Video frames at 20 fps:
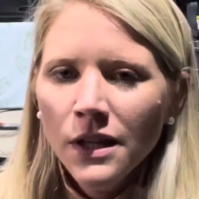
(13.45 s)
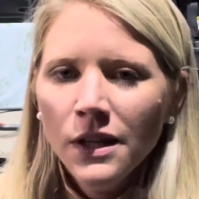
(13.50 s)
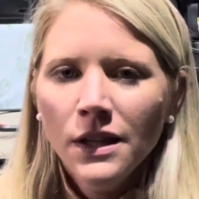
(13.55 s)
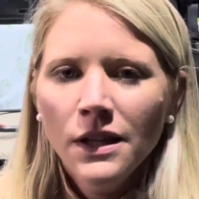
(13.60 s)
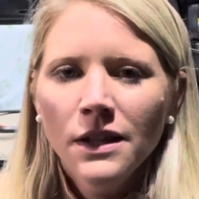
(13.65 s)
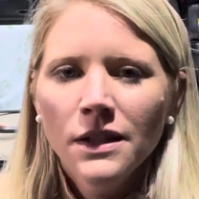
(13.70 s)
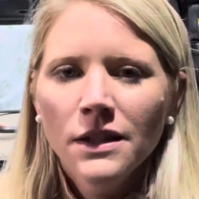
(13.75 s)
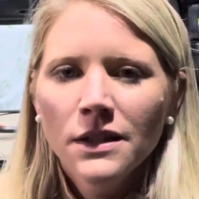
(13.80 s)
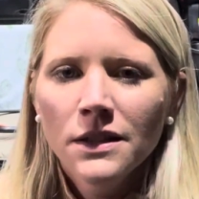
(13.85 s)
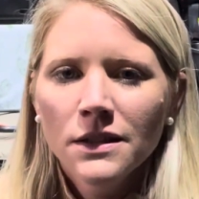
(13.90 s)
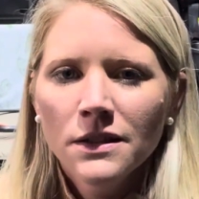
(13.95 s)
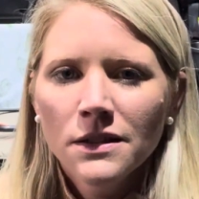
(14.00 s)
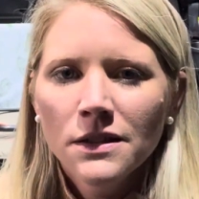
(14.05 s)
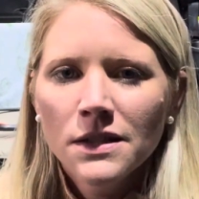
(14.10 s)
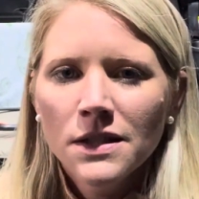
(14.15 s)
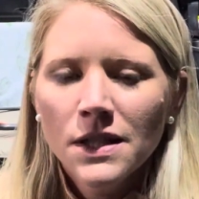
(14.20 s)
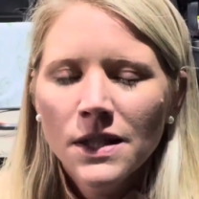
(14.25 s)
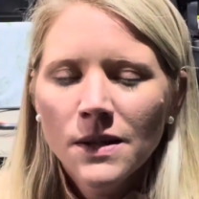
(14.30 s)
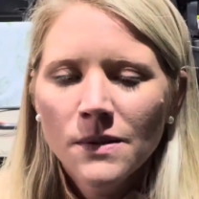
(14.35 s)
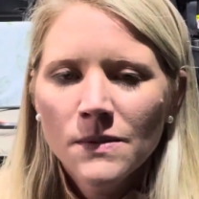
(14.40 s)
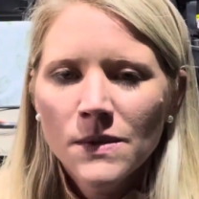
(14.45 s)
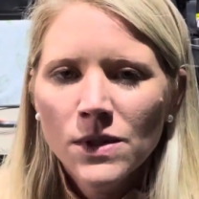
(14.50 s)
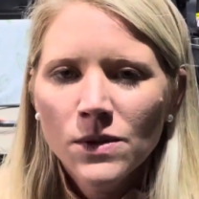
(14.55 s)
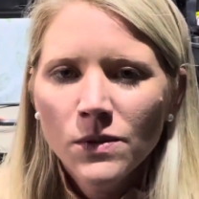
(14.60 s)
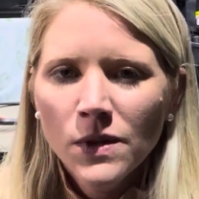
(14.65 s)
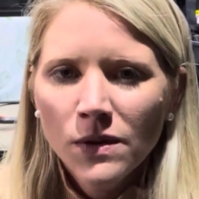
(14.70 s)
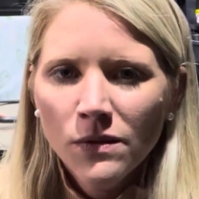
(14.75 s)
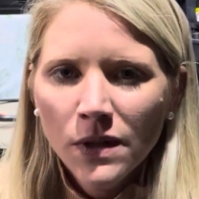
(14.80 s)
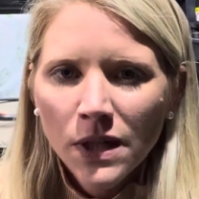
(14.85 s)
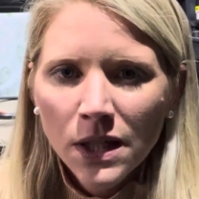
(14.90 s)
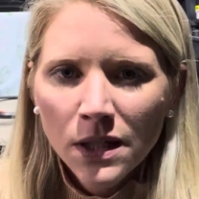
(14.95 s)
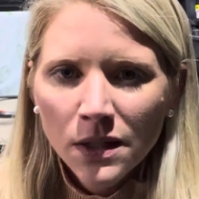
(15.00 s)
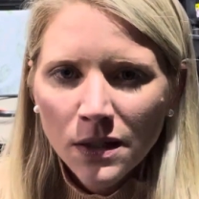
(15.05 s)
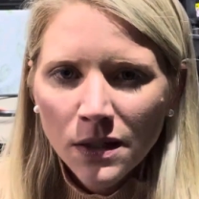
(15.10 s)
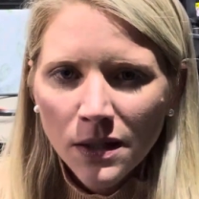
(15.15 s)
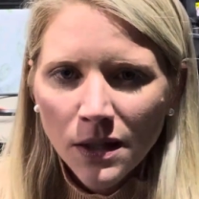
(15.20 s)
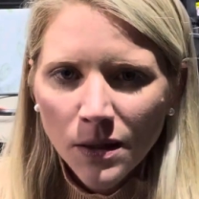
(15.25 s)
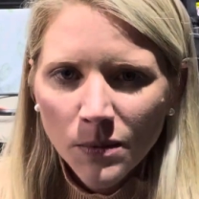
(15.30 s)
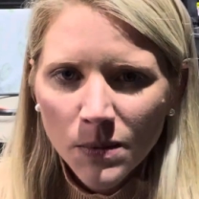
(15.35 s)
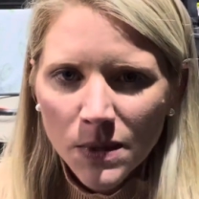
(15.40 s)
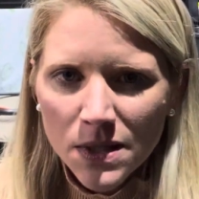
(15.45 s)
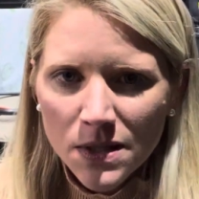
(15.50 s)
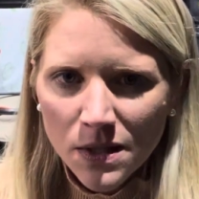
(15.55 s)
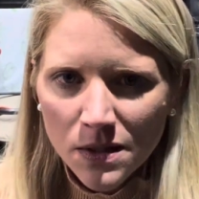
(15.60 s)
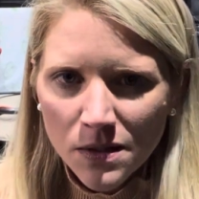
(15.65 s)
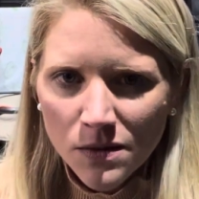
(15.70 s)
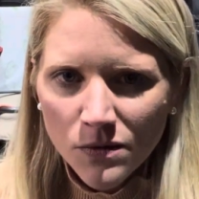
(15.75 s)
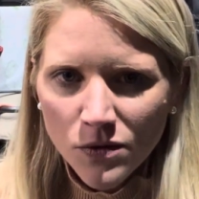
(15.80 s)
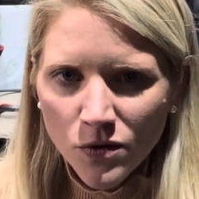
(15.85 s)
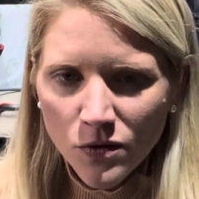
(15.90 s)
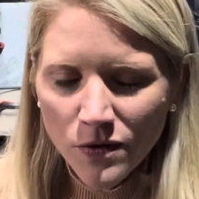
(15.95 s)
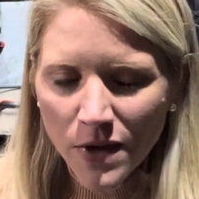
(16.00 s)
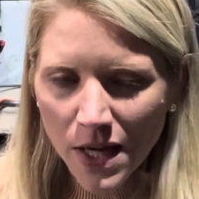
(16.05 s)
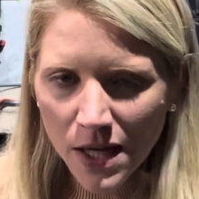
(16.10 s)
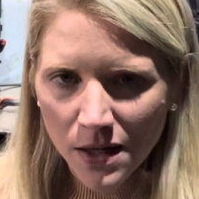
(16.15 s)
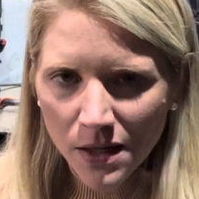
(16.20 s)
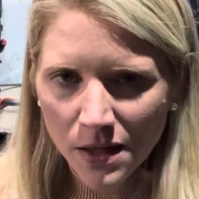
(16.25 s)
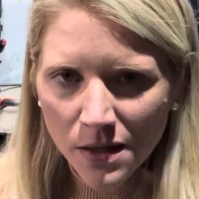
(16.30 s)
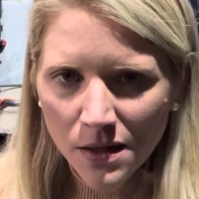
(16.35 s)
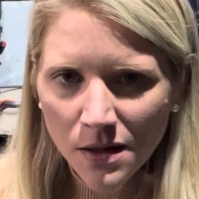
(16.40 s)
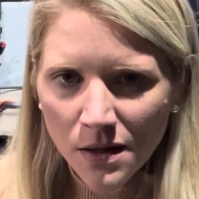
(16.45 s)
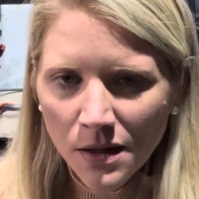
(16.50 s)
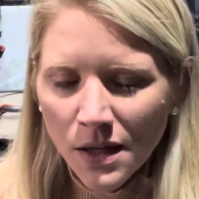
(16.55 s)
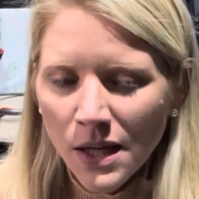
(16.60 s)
and so we have a handicap accessible van.